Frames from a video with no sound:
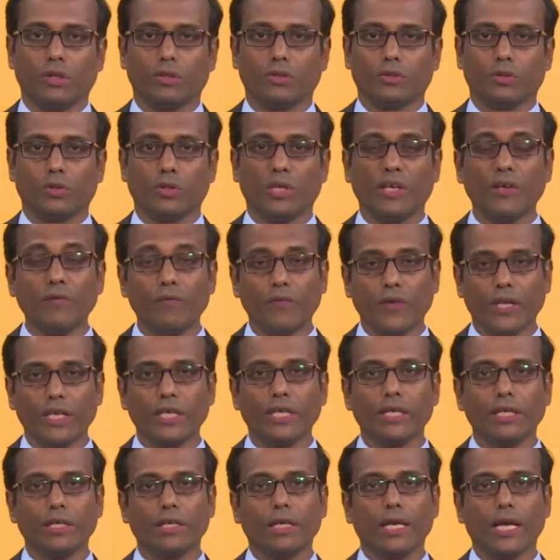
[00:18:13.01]
So, if
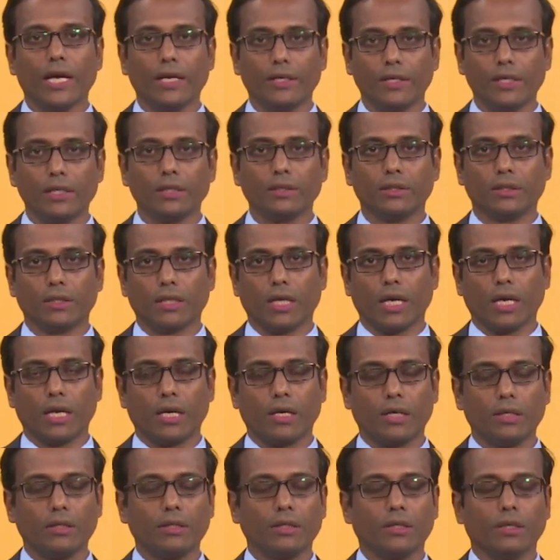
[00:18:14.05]
any learners
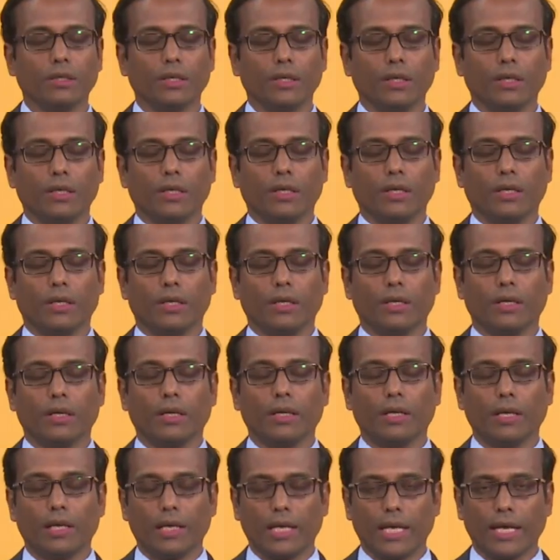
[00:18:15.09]
are
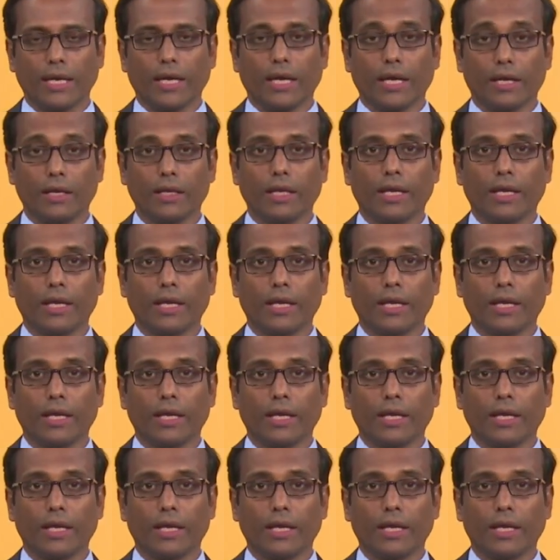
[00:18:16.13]
aware